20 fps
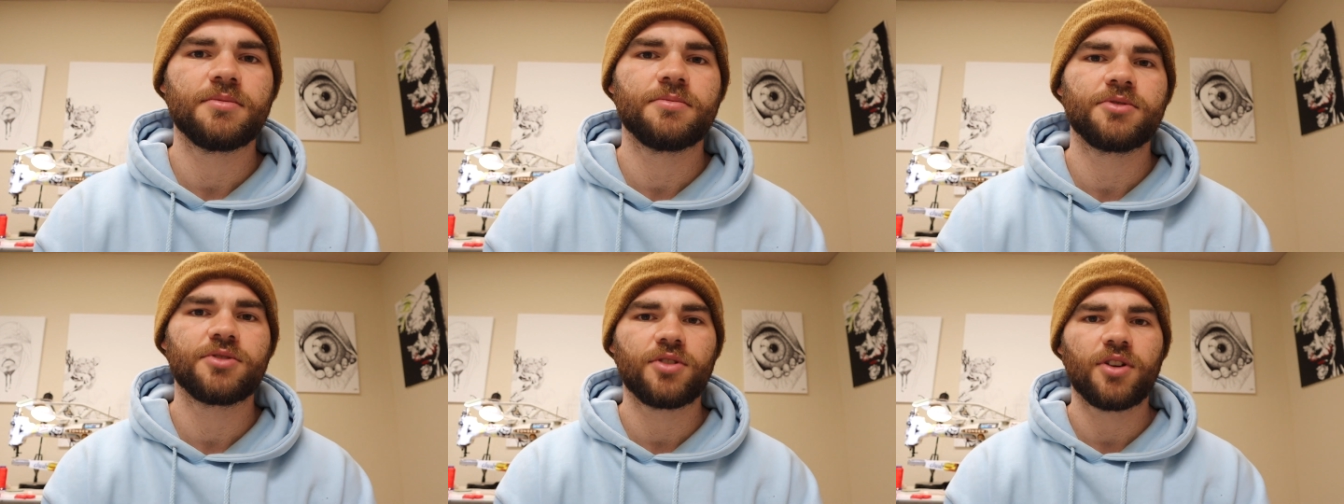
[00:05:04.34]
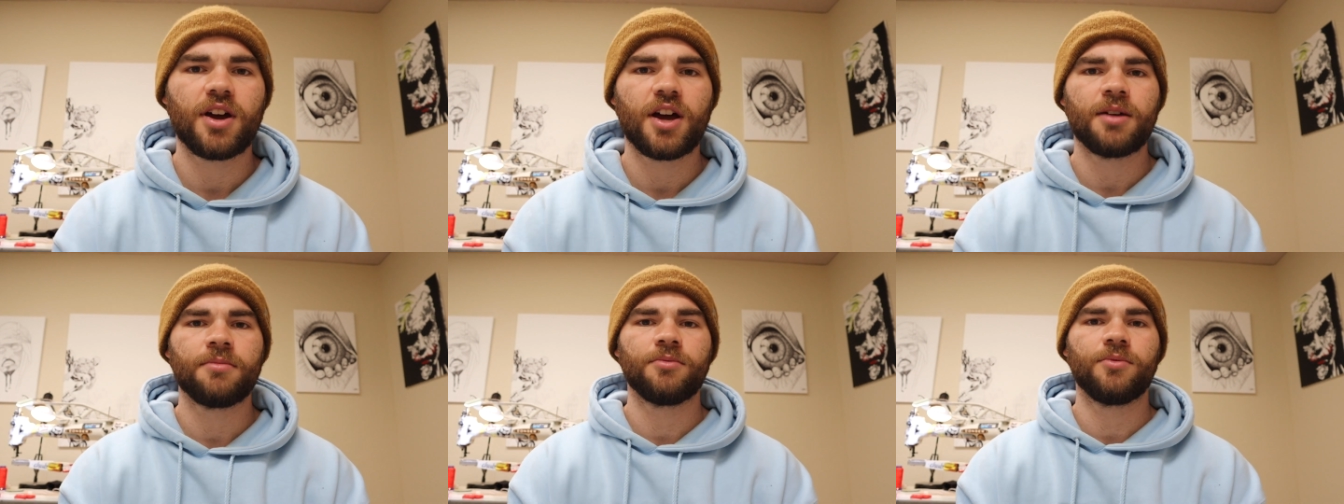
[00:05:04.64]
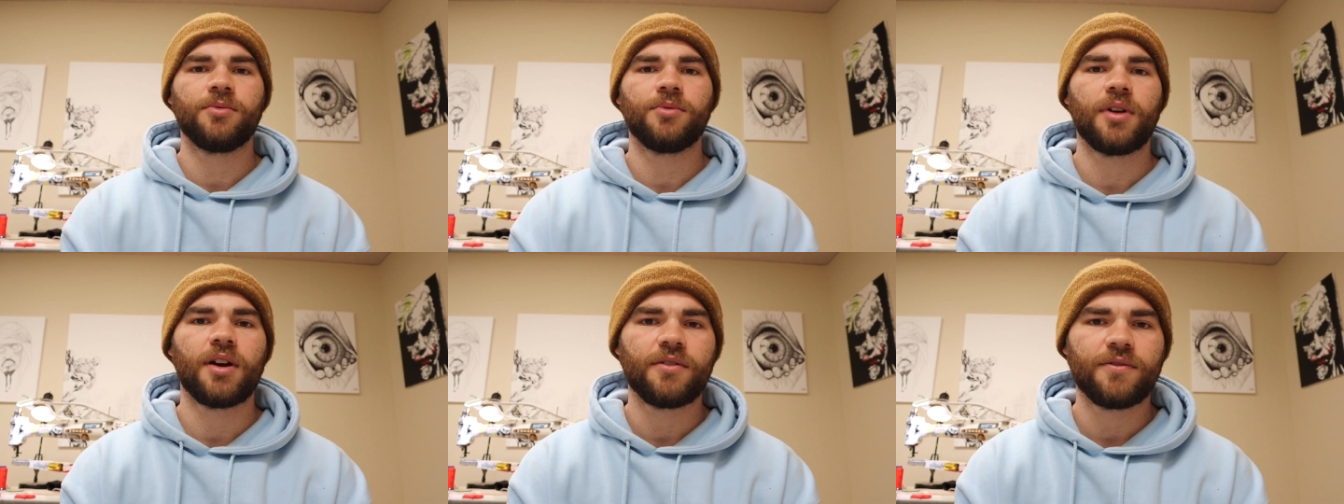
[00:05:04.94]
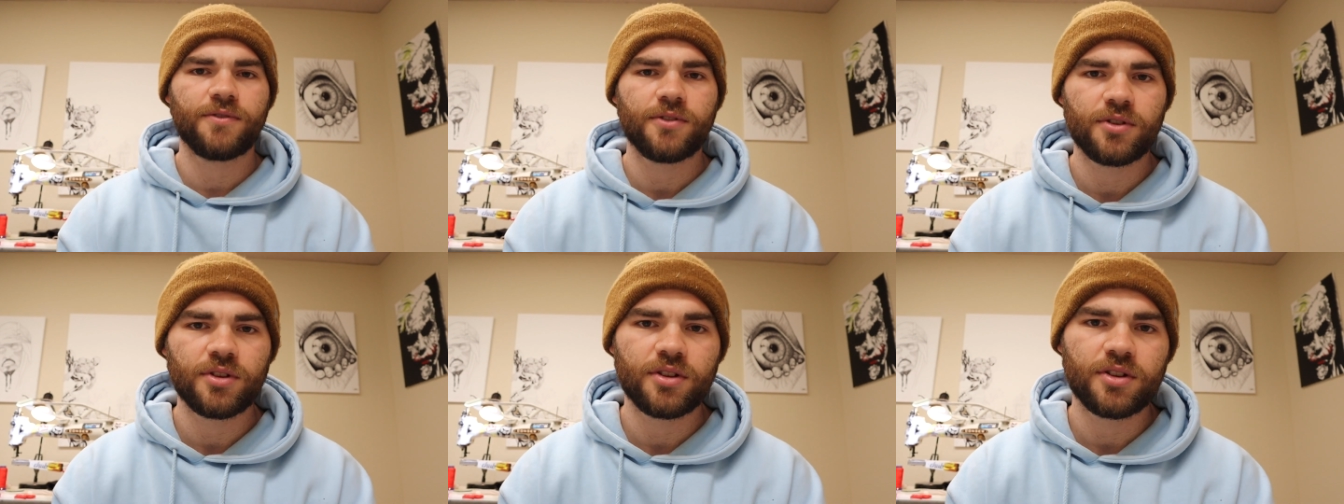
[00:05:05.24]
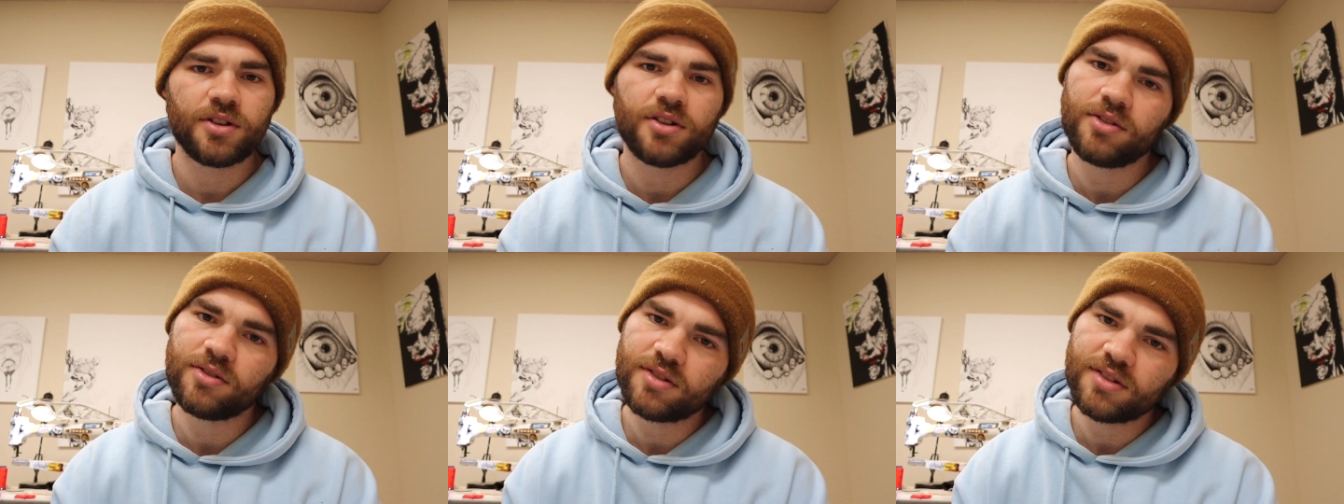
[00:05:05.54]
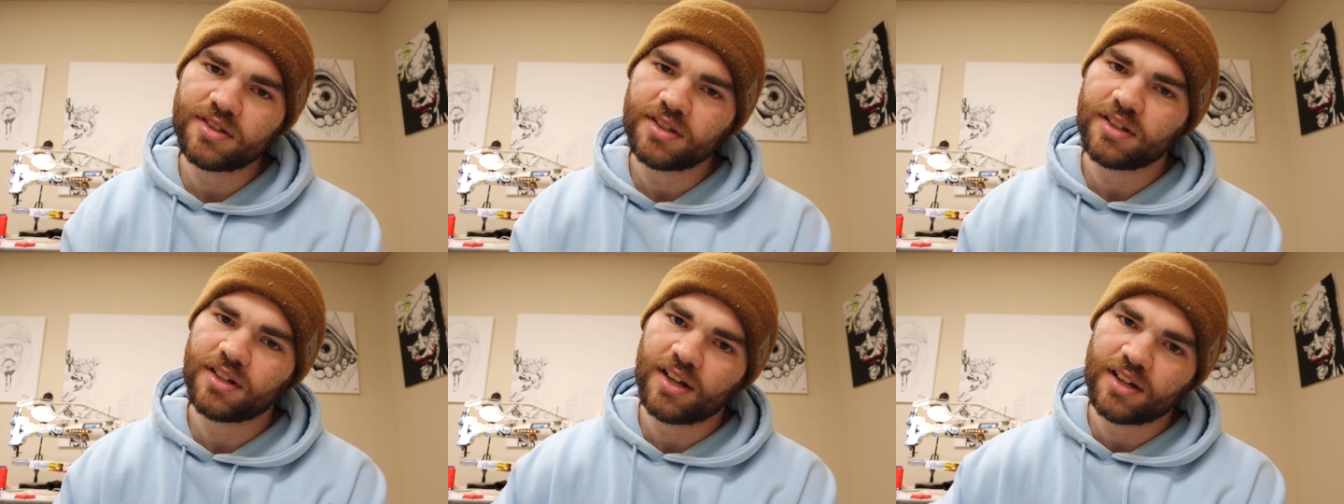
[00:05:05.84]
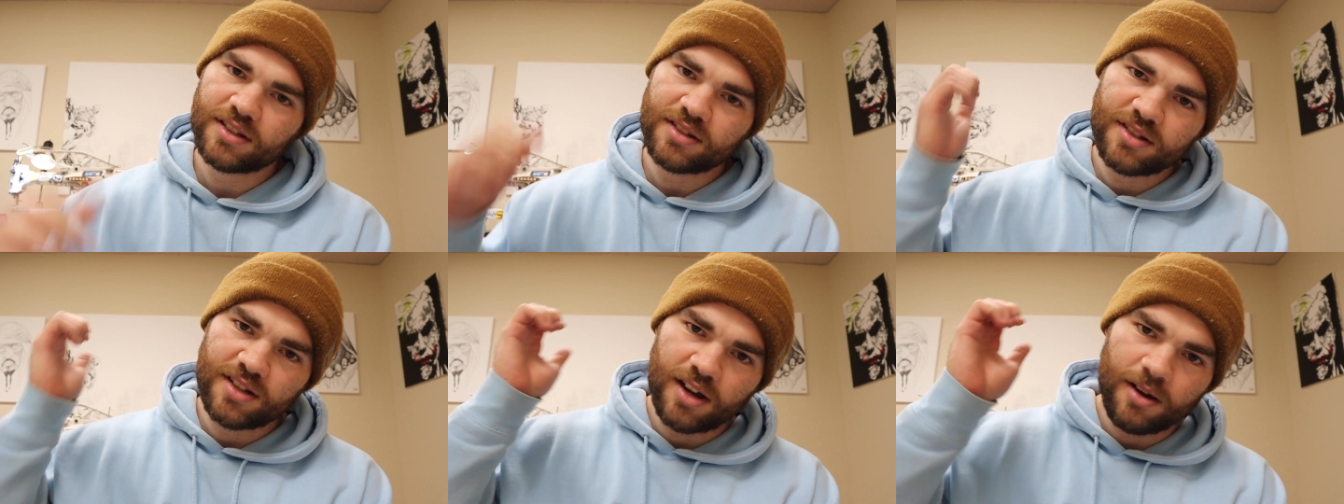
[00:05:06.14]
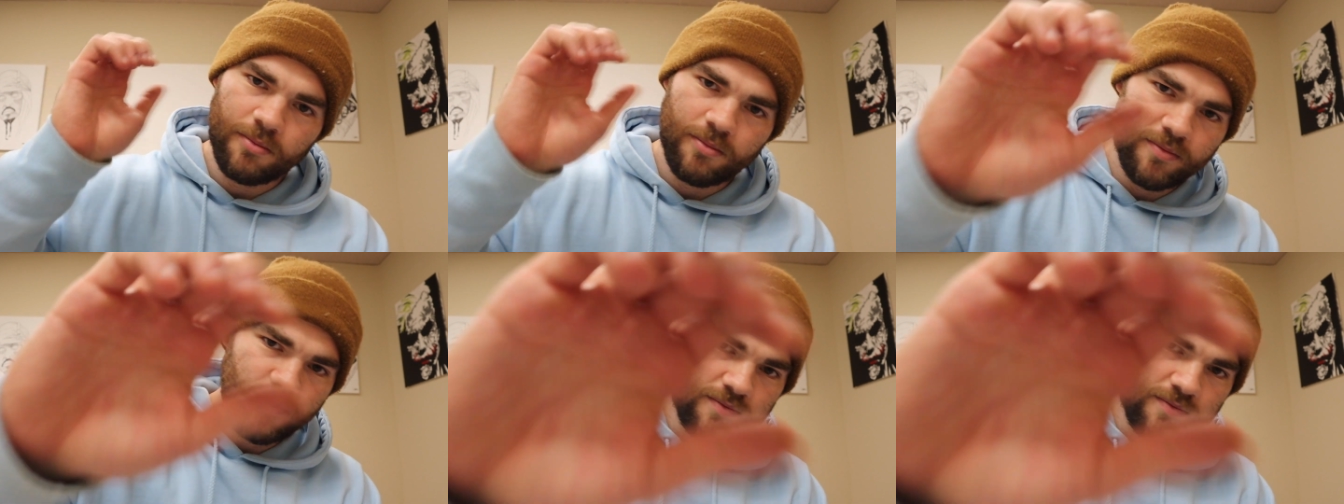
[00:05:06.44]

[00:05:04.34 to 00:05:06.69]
subscribe, and without further ado, see you next time.